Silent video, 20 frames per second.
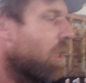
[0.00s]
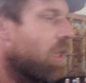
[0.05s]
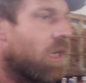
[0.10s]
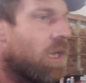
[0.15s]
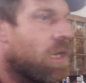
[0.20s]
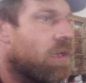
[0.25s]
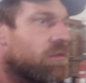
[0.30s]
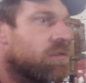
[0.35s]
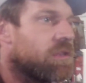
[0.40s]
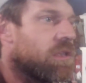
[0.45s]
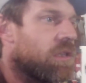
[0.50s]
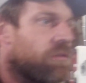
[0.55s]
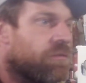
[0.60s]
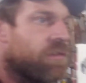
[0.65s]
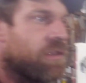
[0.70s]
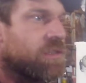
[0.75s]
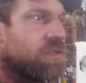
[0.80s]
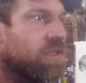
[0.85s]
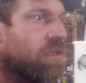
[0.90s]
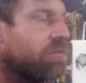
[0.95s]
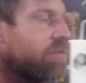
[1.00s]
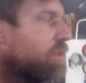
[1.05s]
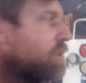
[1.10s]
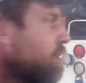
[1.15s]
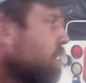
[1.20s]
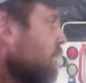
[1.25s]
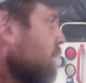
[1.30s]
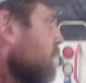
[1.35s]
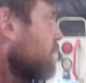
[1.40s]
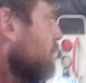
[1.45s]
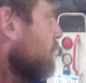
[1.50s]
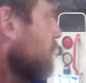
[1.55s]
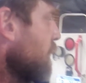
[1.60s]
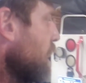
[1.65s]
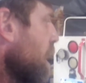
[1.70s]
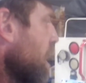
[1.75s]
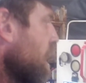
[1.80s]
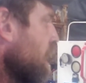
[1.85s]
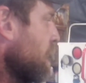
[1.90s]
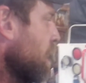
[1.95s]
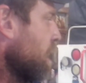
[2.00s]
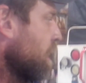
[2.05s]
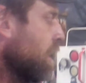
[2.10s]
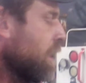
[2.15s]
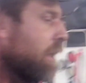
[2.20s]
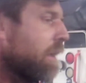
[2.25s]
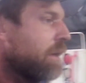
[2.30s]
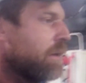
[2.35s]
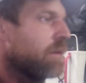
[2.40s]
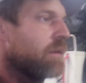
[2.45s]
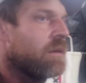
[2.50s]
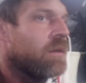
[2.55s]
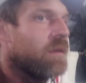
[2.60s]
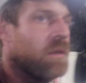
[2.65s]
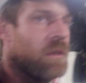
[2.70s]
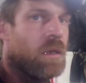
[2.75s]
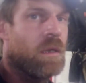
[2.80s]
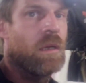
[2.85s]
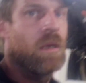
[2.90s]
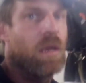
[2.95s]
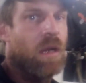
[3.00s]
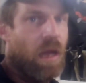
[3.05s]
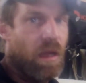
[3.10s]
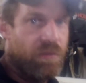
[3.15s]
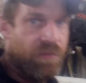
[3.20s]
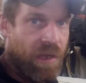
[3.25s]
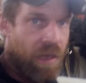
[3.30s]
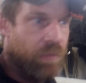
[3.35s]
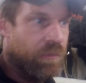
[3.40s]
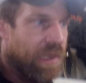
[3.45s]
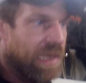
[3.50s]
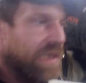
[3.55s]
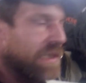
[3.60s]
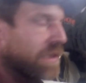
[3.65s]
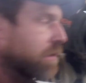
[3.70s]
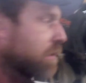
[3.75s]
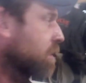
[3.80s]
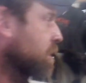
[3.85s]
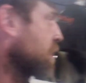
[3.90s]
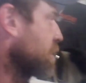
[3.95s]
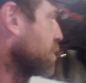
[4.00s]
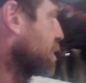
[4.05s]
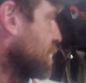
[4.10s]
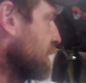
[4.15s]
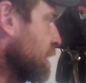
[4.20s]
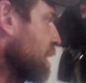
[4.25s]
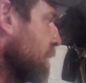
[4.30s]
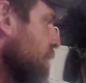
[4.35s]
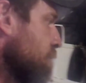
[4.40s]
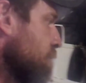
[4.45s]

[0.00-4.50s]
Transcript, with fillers: I was looking for a service truck and I found Betty on the computer.